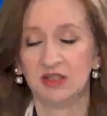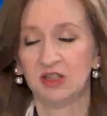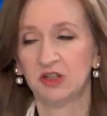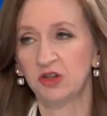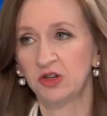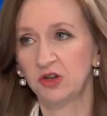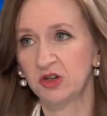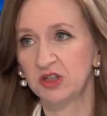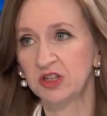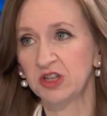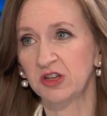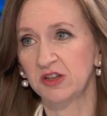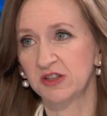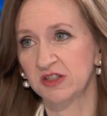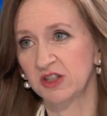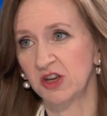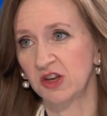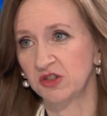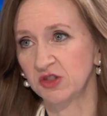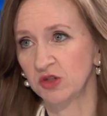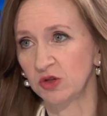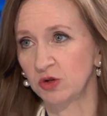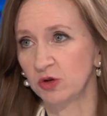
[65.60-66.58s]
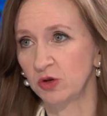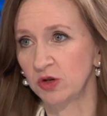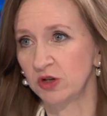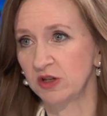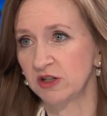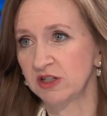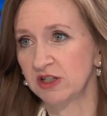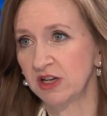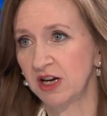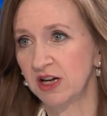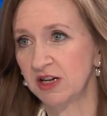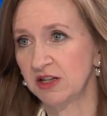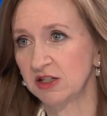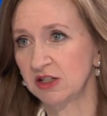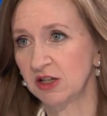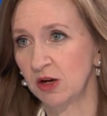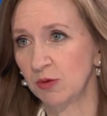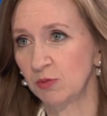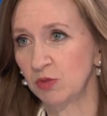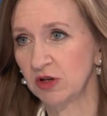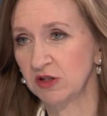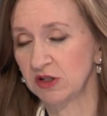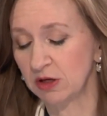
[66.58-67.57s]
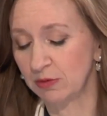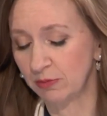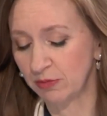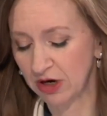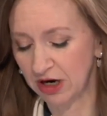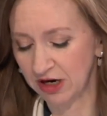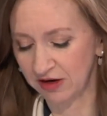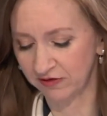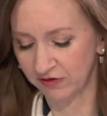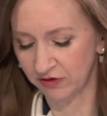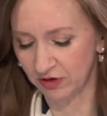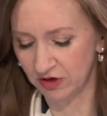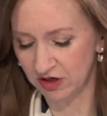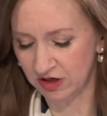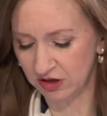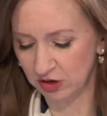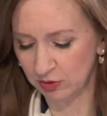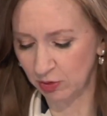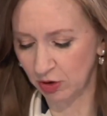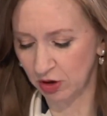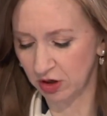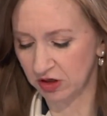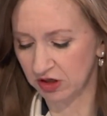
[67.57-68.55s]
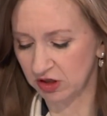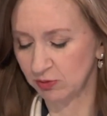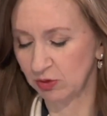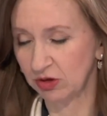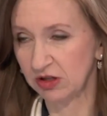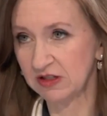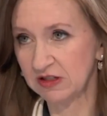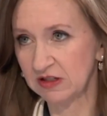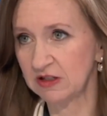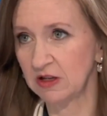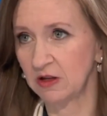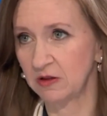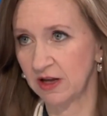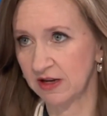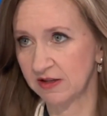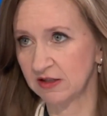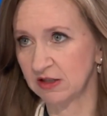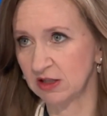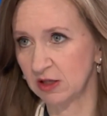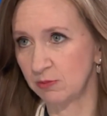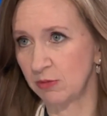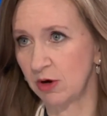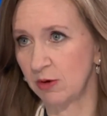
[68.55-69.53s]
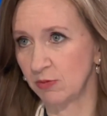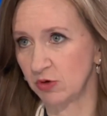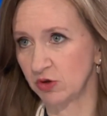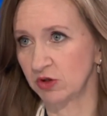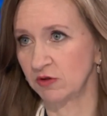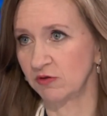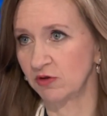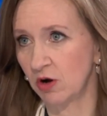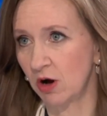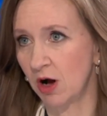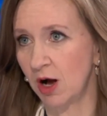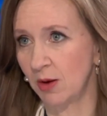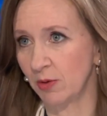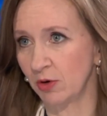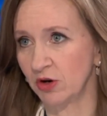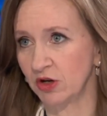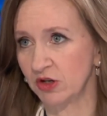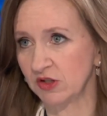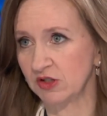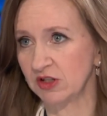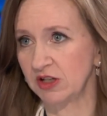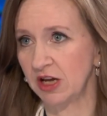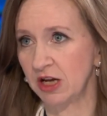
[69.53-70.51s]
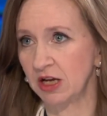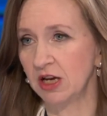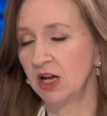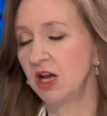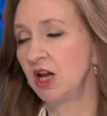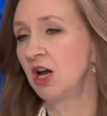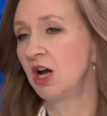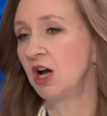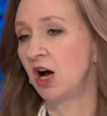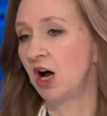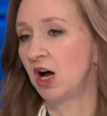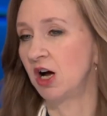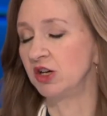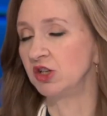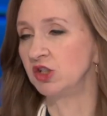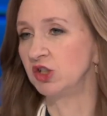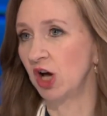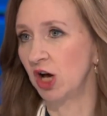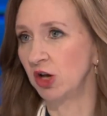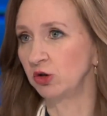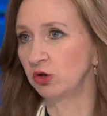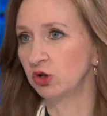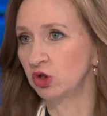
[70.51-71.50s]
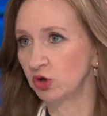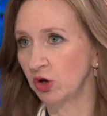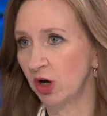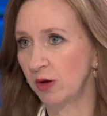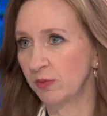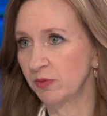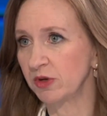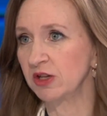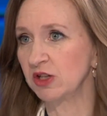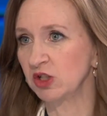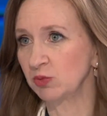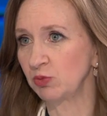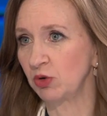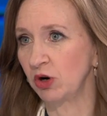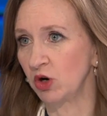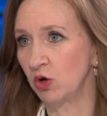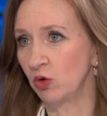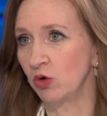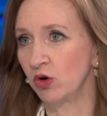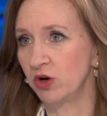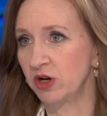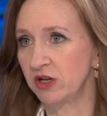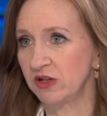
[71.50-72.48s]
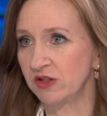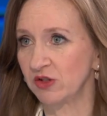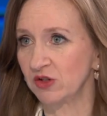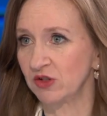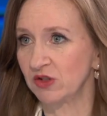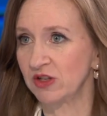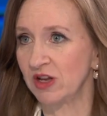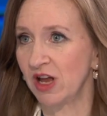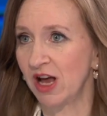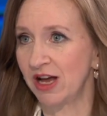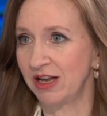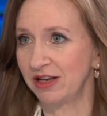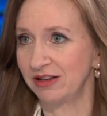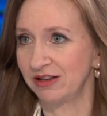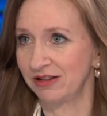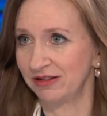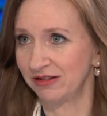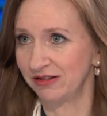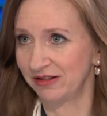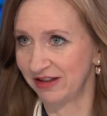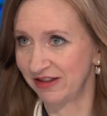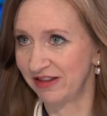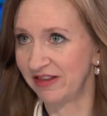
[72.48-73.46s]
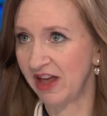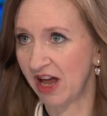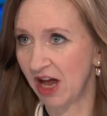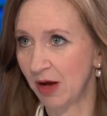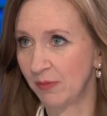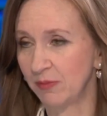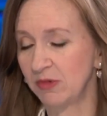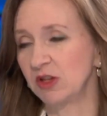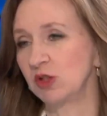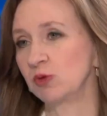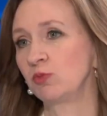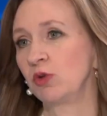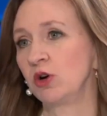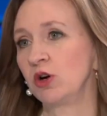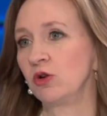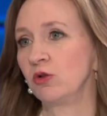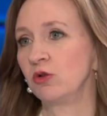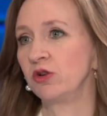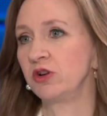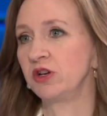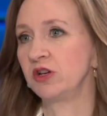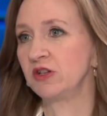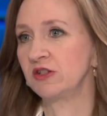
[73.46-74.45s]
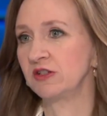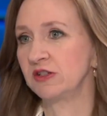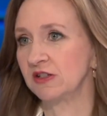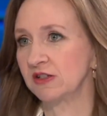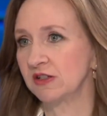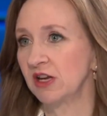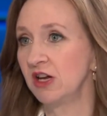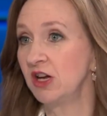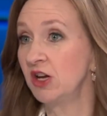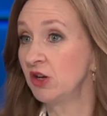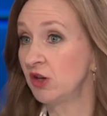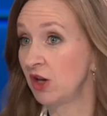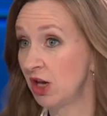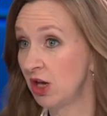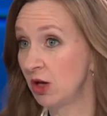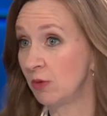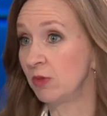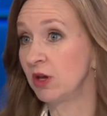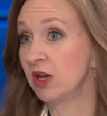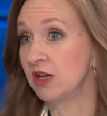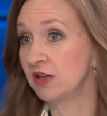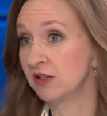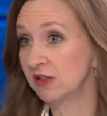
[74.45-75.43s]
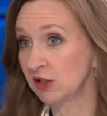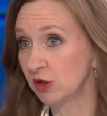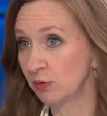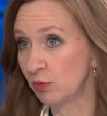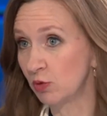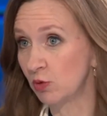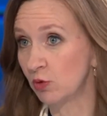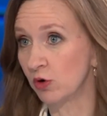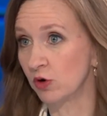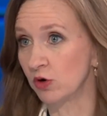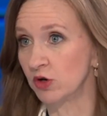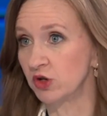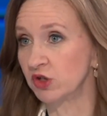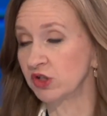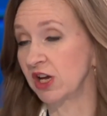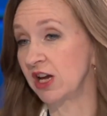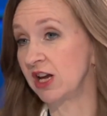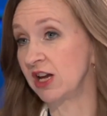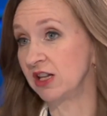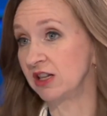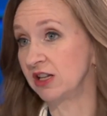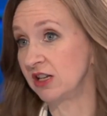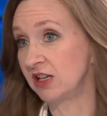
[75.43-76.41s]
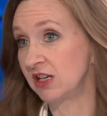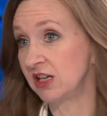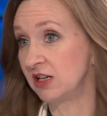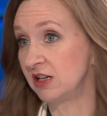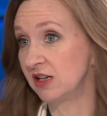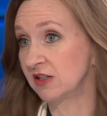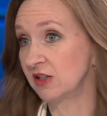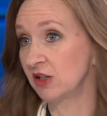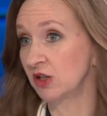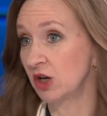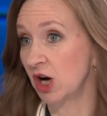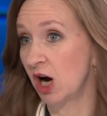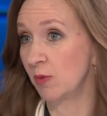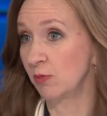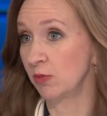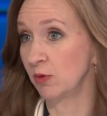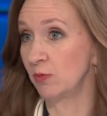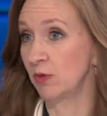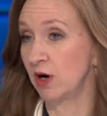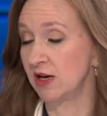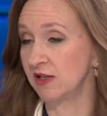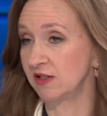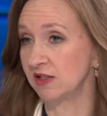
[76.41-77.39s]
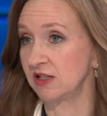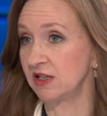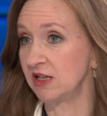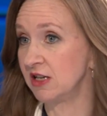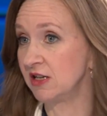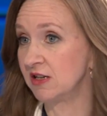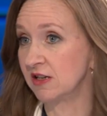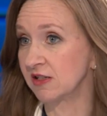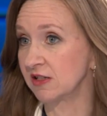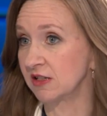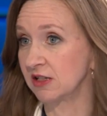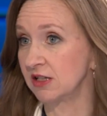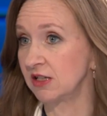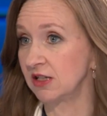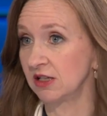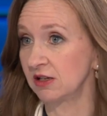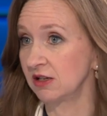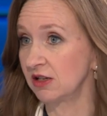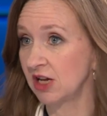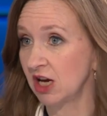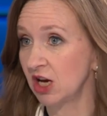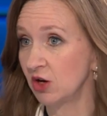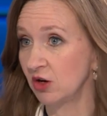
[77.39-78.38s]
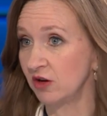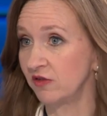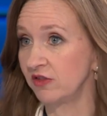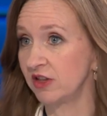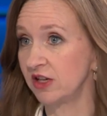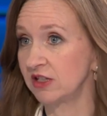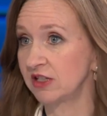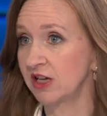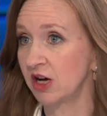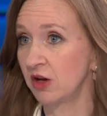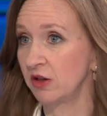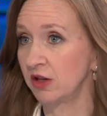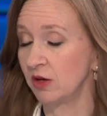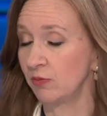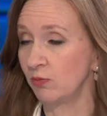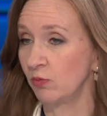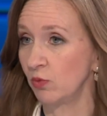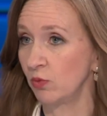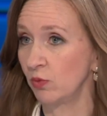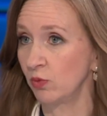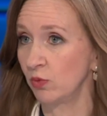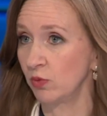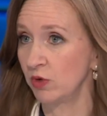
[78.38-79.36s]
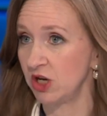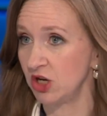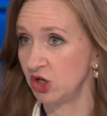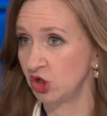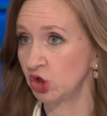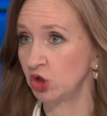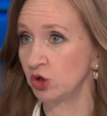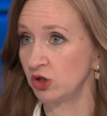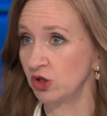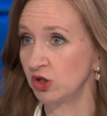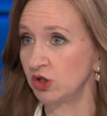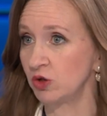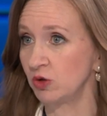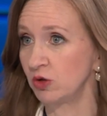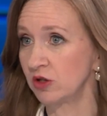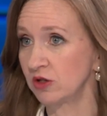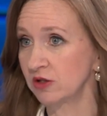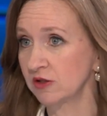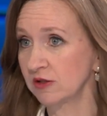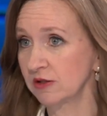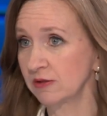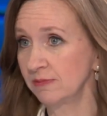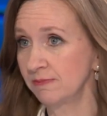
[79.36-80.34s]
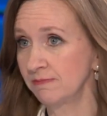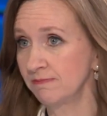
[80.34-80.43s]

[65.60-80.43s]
Senator Tillis also criticized President Biden for his pardons, but this is a lesson to members of Congress that Donald Trump, his priorities is not them. His priorities is him, his supporters, and that he doesn't compromise and he doesn't care if they tell him he shouldn't do this.